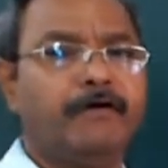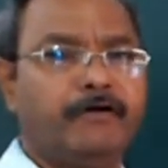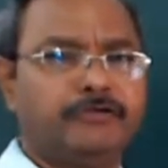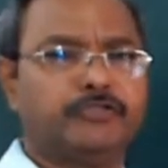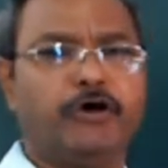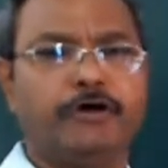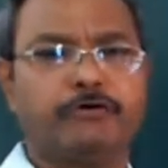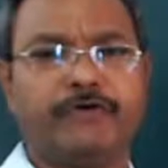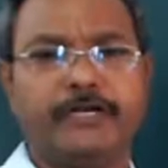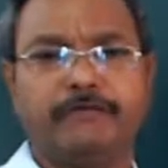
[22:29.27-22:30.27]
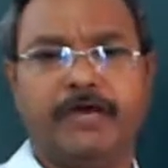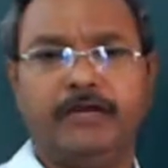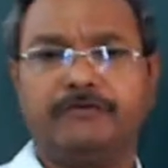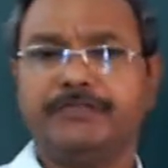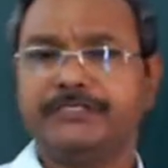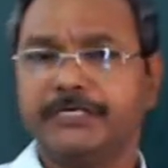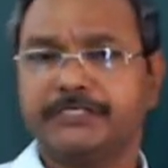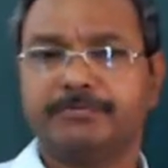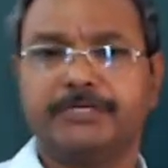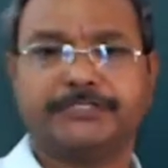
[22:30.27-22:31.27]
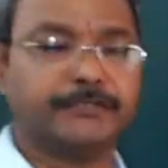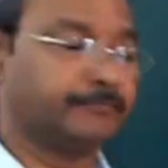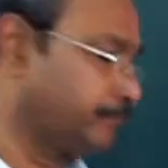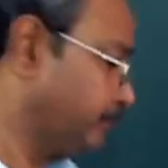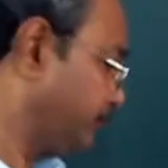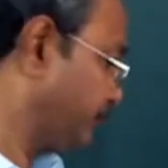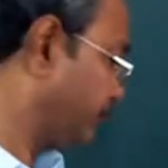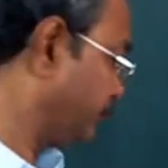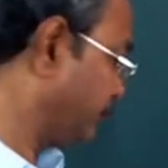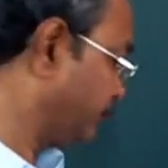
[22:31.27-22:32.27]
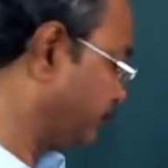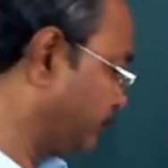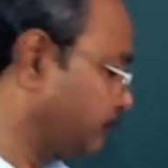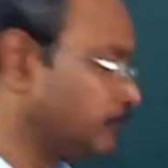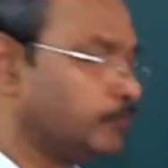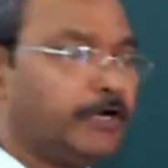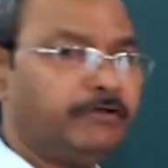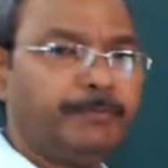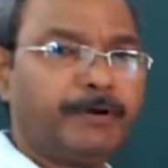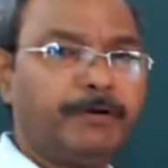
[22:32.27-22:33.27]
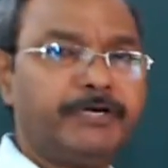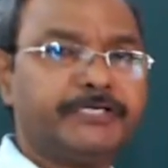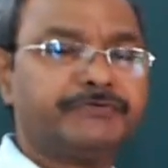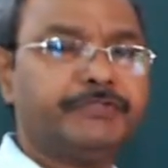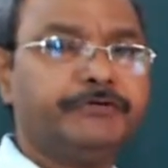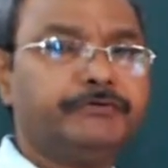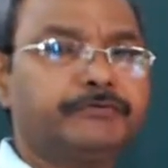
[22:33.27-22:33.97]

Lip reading: So how to find the value of this expression? You have the properties with you.